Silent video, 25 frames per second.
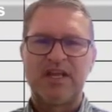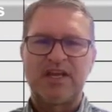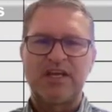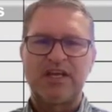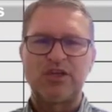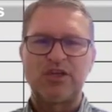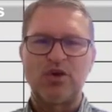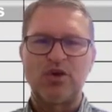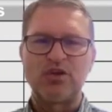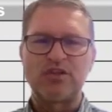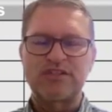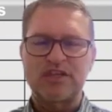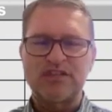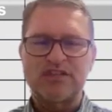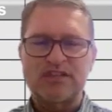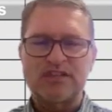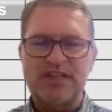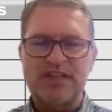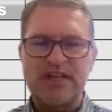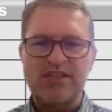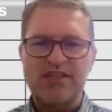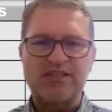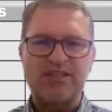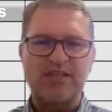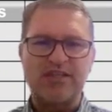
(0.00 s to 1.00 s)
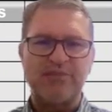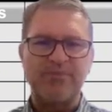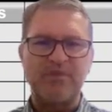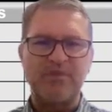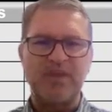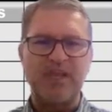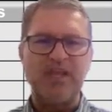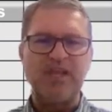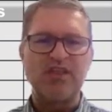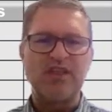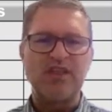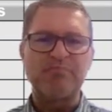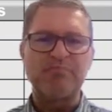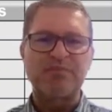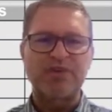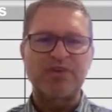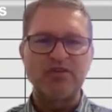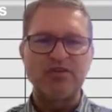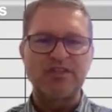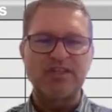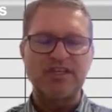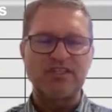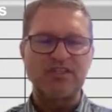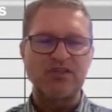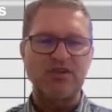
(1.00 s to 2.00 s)
It also says in the
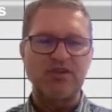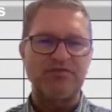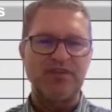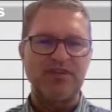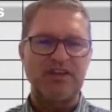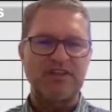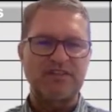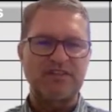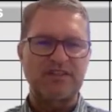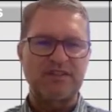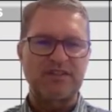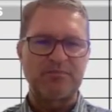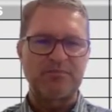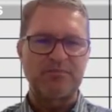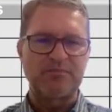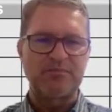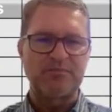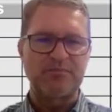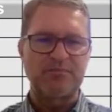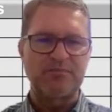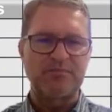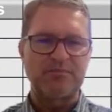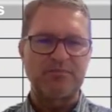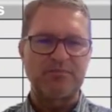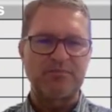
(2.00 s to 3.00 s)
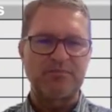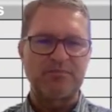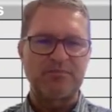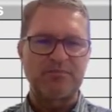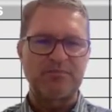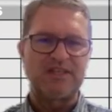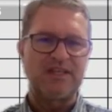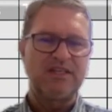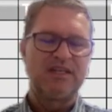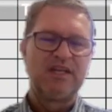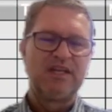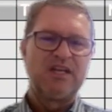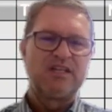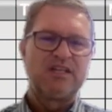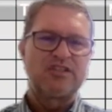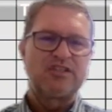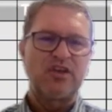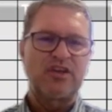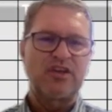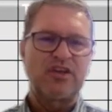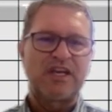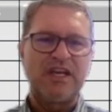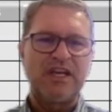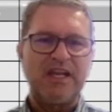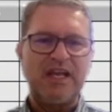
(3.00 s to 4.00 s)
process of estimating,
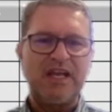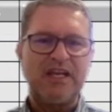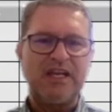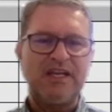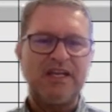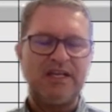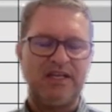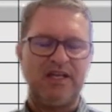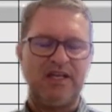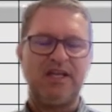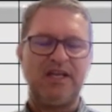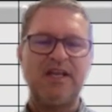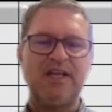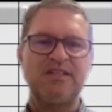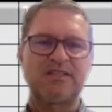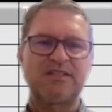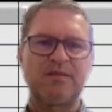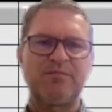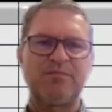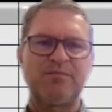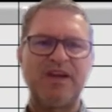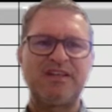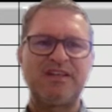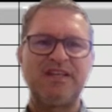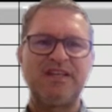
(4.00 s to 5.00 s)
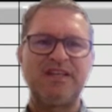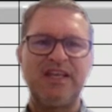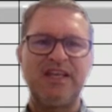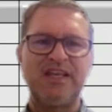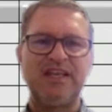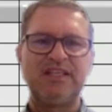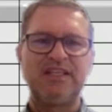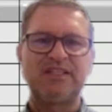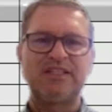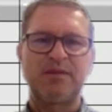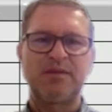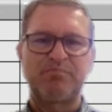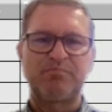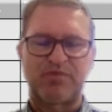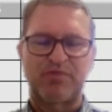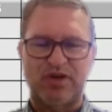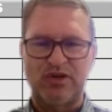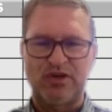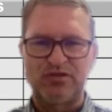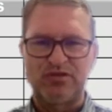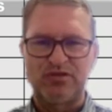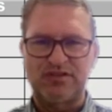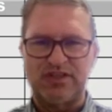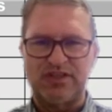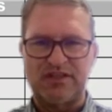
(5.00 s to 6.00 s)
so clearly estimating is a
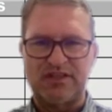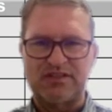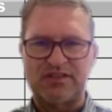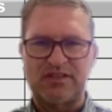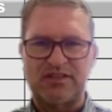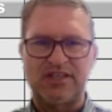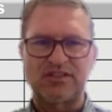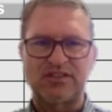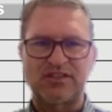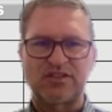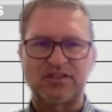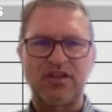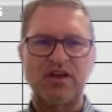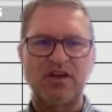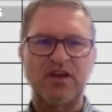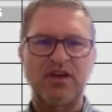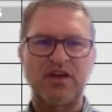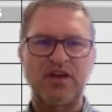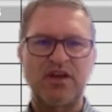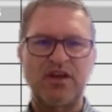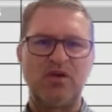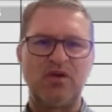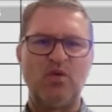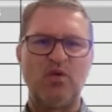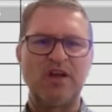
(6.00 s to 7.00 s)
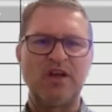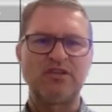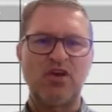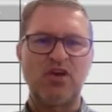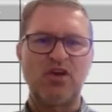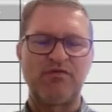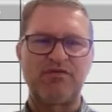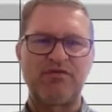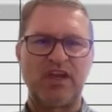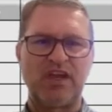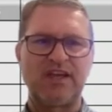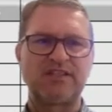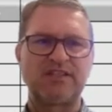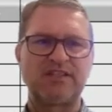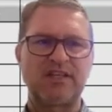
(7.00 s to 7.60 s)
process. It's not a once-off thing.